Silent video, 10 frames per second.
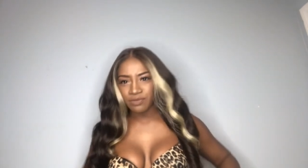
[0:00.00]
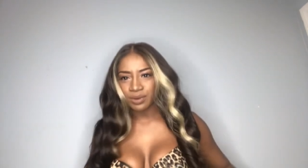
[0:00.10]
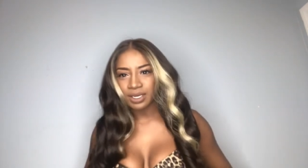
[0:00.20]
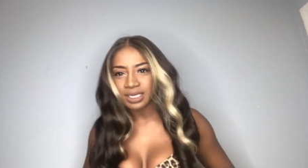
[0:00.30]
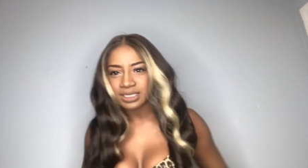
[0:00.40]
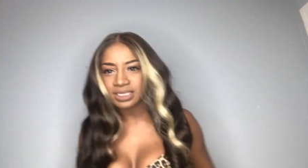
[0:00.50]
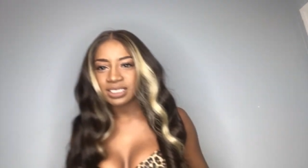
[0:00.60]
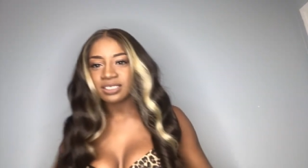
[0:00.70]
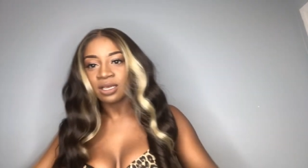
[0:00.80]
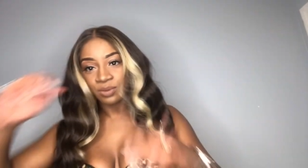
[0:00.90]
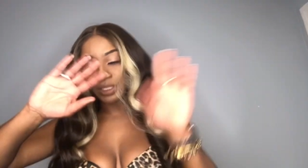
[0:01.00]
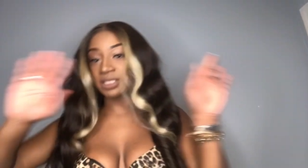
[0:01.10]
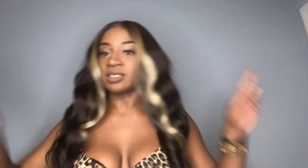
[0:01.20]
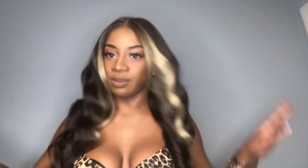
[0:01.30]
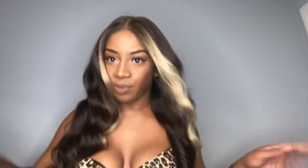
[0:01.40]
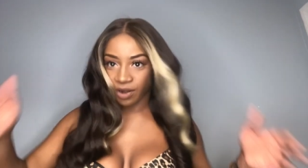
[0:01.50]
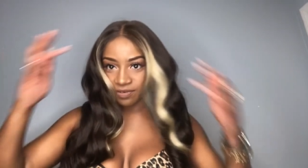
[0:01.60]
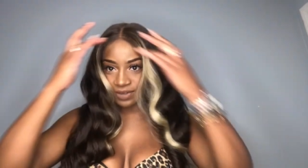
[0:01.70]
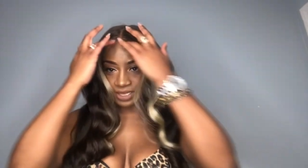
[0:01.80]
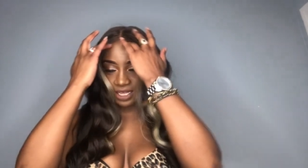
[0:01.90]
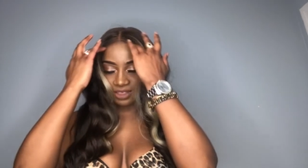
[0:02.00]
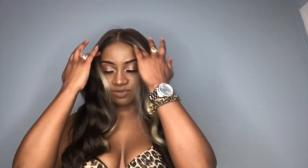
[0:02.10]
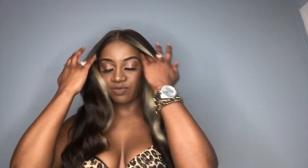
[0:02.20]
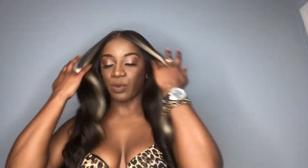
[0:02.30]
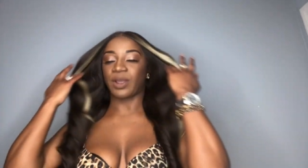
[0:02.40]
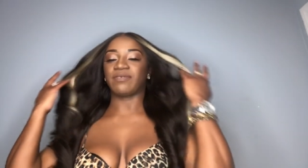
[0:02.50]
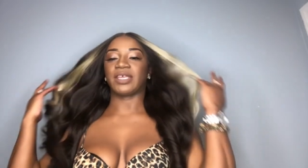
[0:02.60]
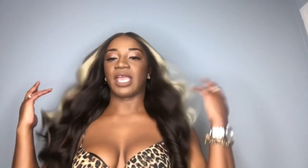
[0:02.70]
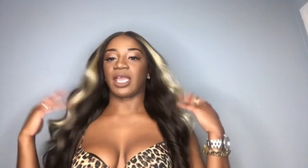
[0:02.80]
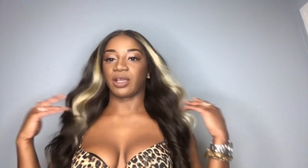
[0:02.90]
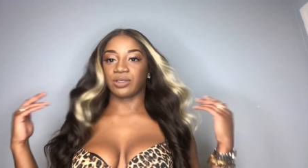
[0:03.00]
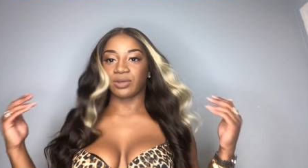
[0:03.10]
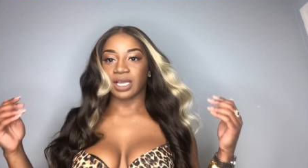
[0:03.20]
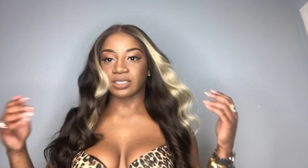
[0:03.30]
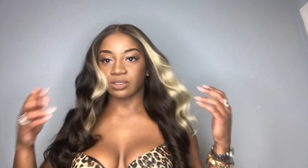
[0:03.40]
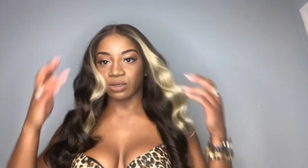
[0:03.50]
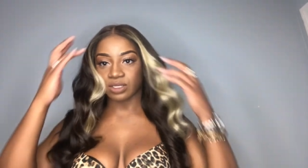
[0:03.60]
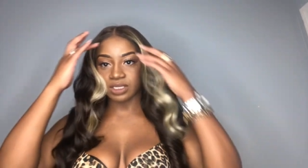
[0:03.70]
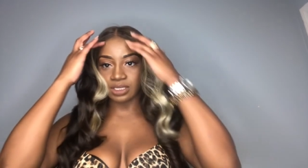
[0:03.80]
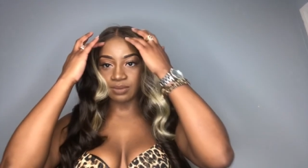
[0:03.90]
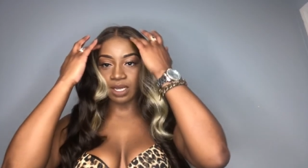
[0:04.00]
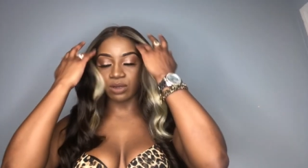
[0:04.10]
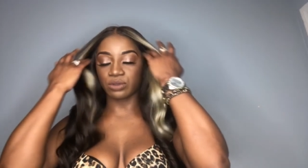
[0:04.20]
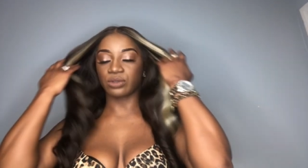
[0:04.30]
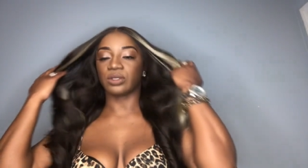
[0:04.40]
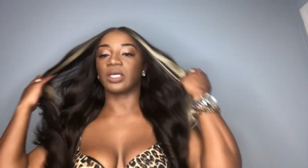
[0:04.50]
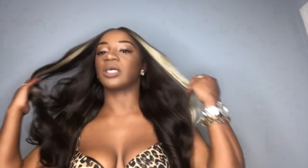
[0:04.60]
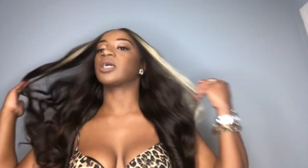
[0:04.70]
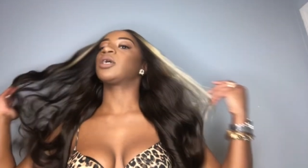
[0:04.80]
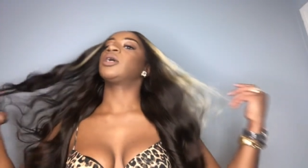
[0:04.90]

Four inches, which is the perfect length for wavy hair. You guys know this is my go-to look.